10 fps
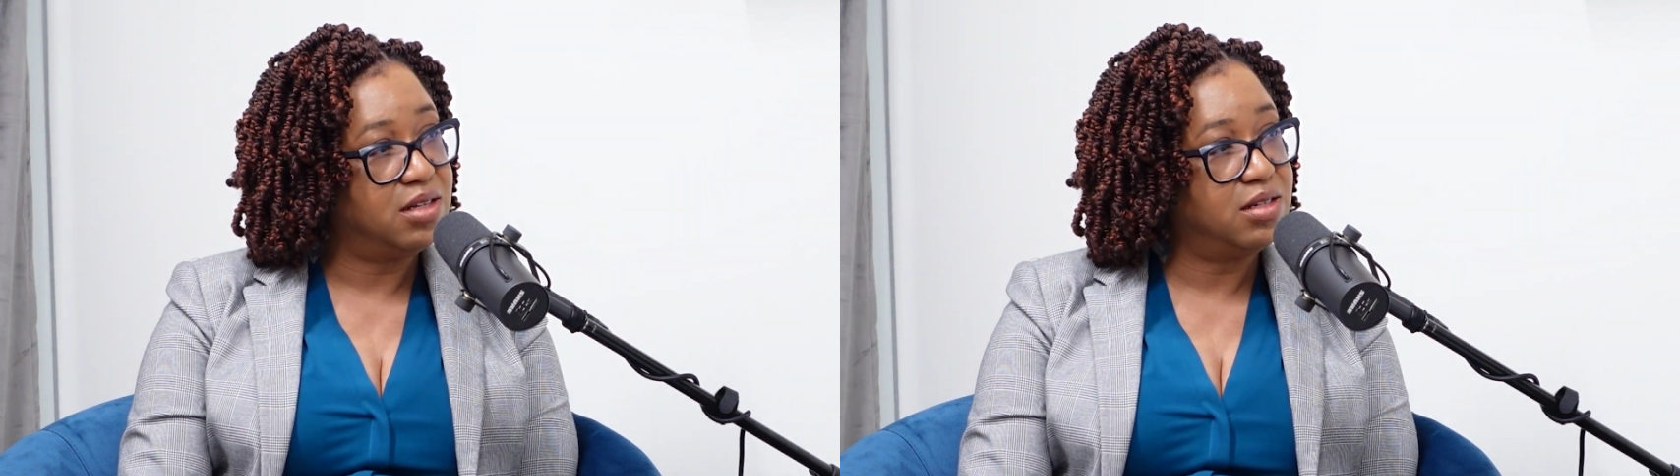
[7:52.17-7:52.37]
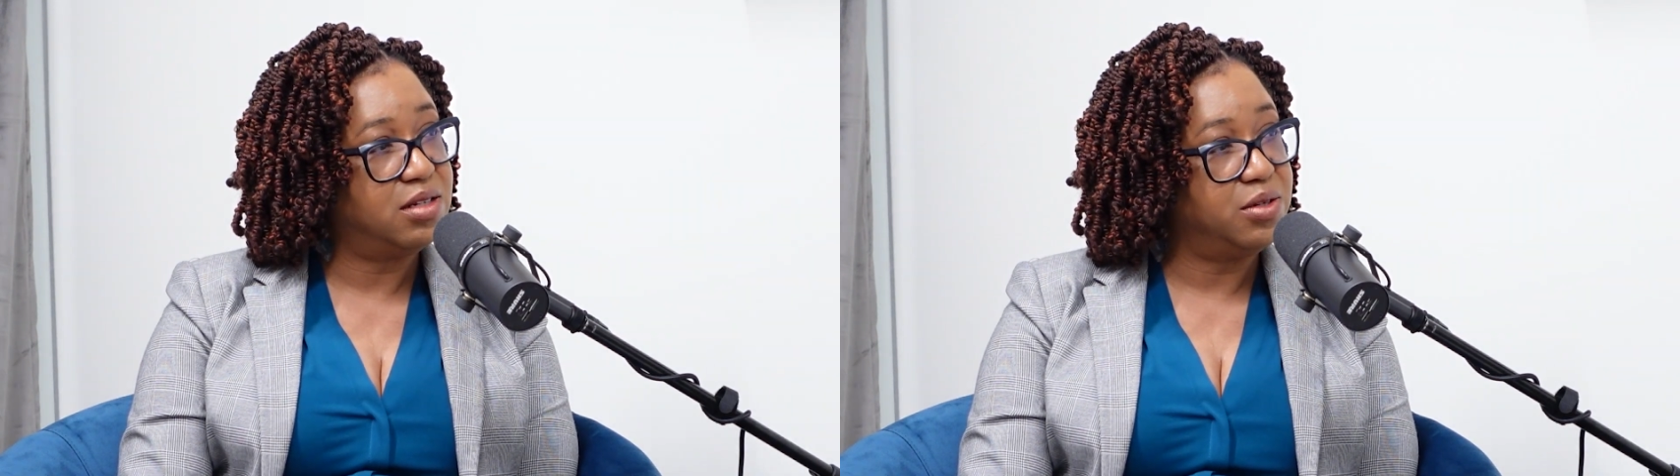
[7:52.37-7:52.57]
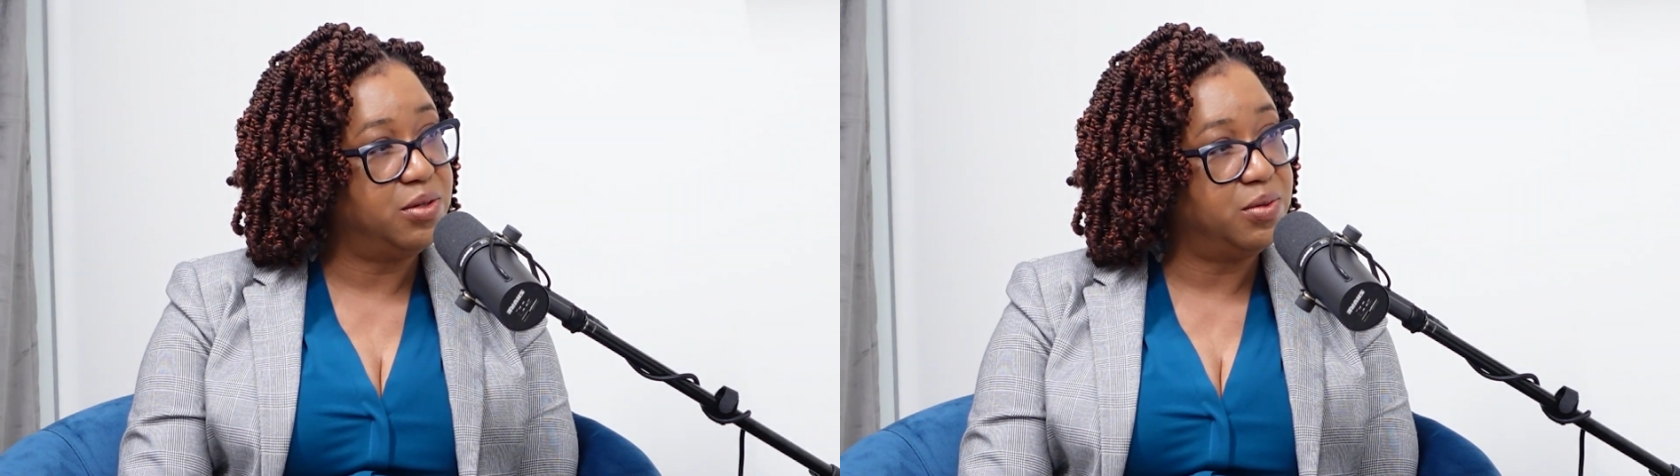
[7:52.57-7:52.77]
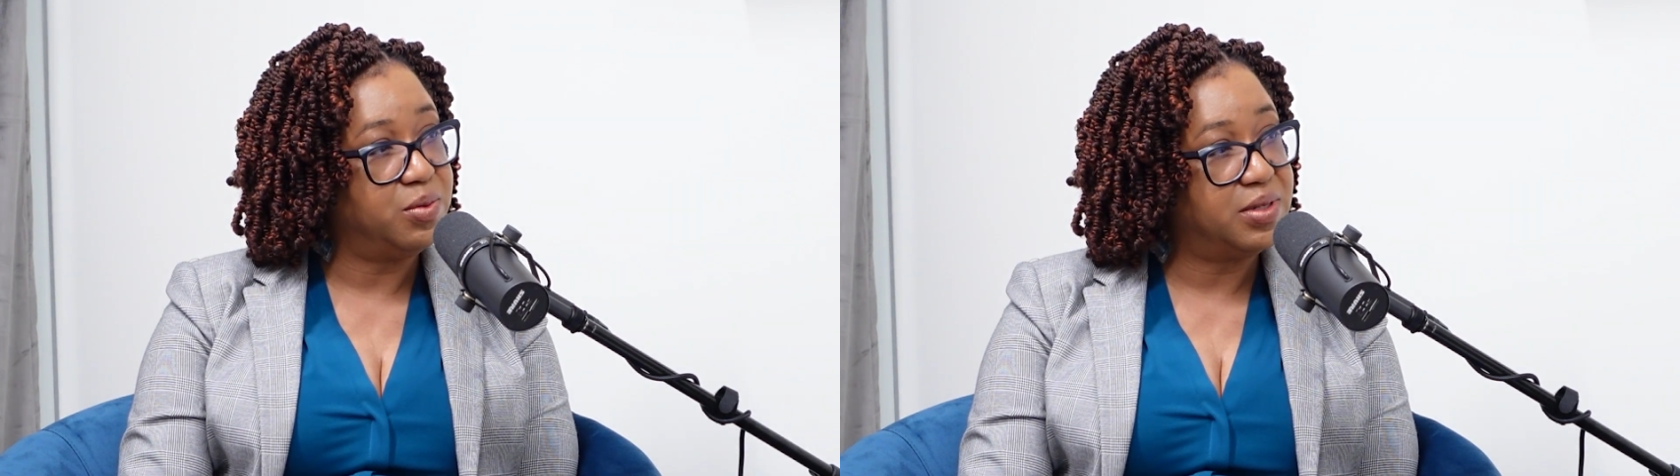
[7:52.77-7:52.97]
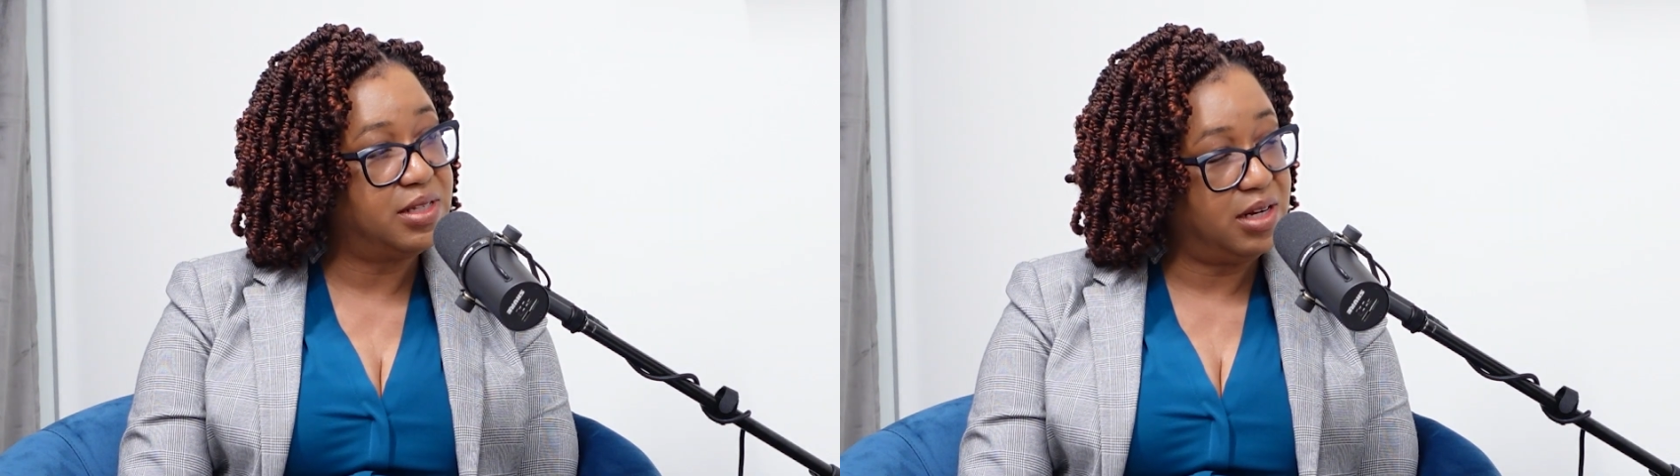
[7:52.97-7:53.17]
to
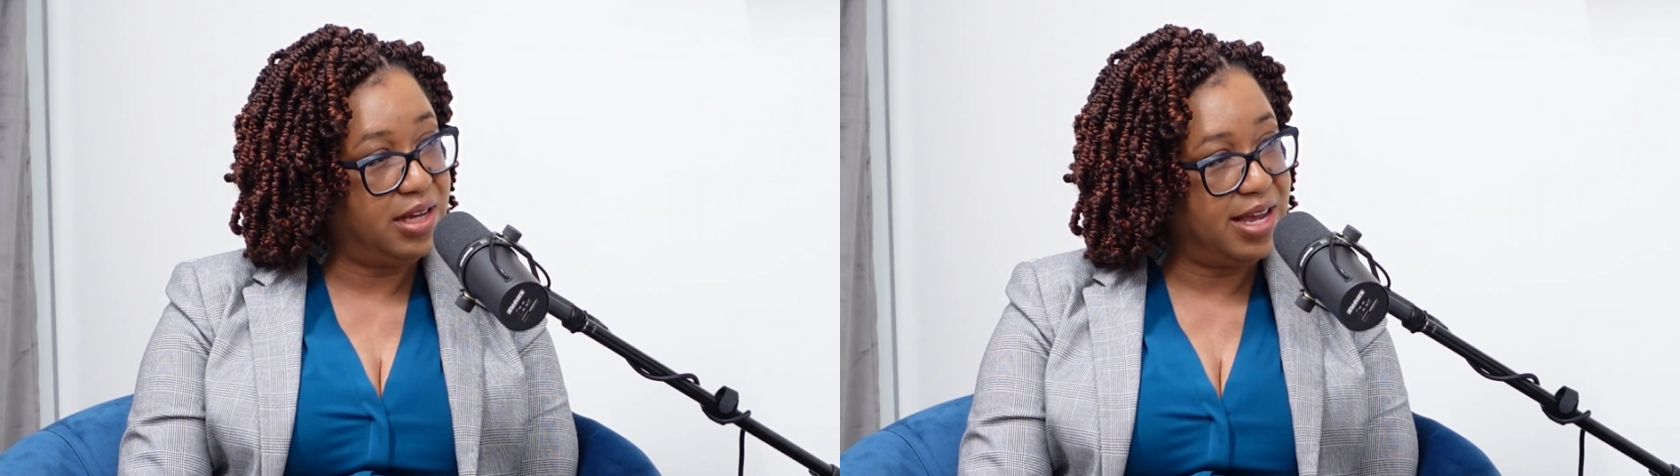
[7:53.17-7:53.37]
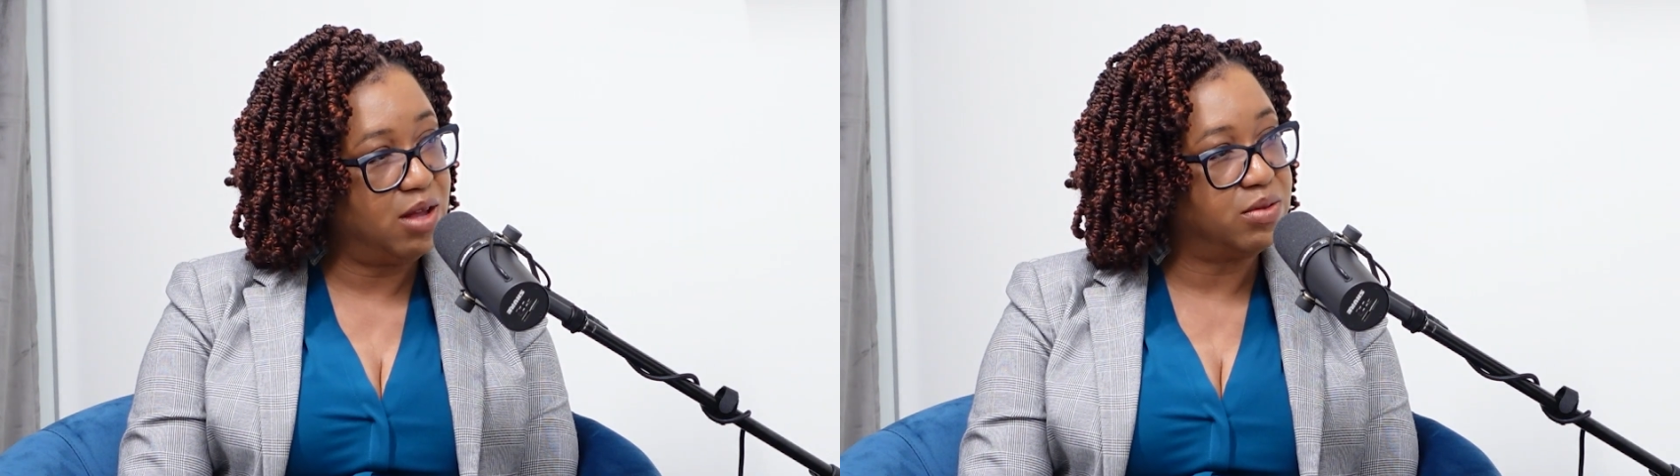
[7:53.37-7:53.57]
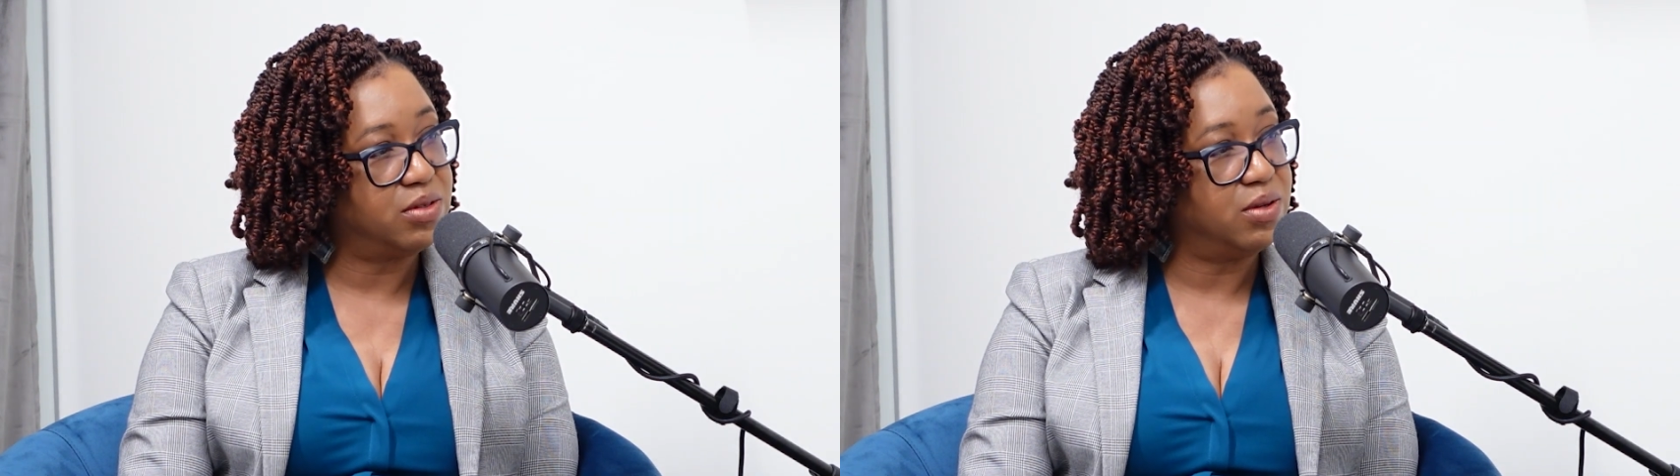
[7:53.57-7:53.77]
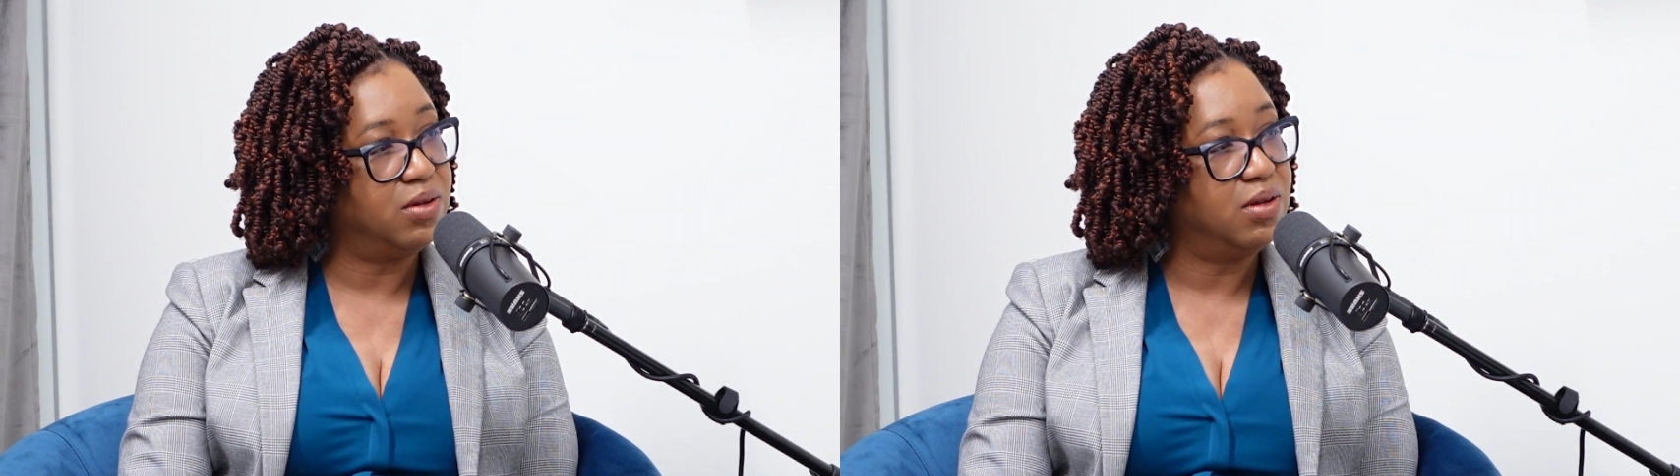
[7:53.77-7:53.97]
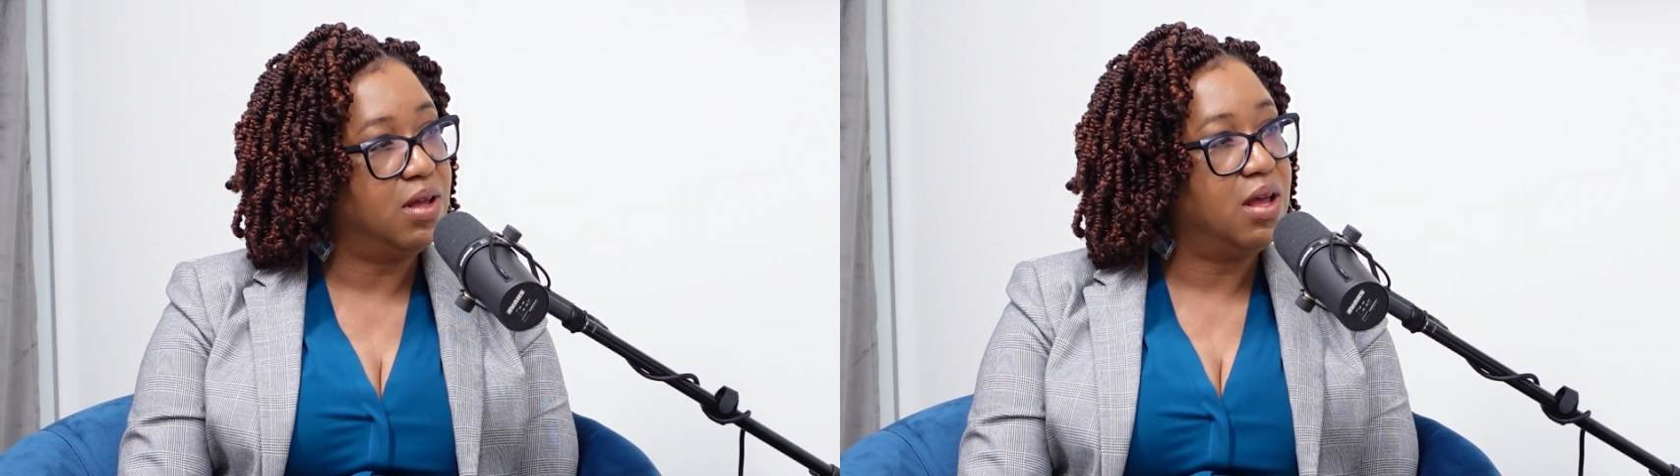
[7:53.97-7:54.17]
city council